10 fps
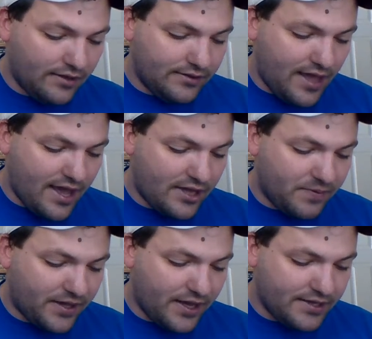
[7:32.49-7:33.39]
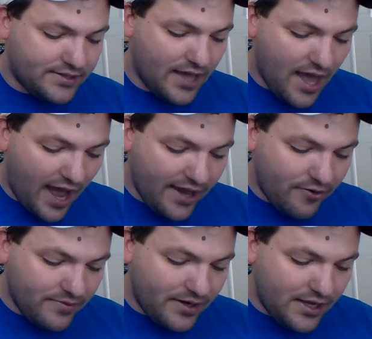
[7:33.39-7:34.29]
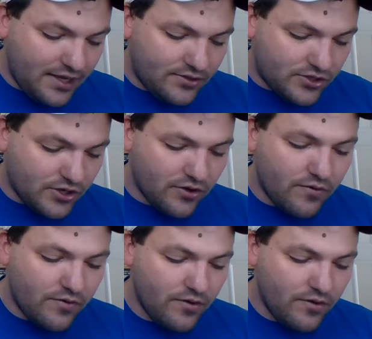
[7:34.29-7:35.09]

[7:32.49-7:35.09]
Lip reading: legs because I don't need to.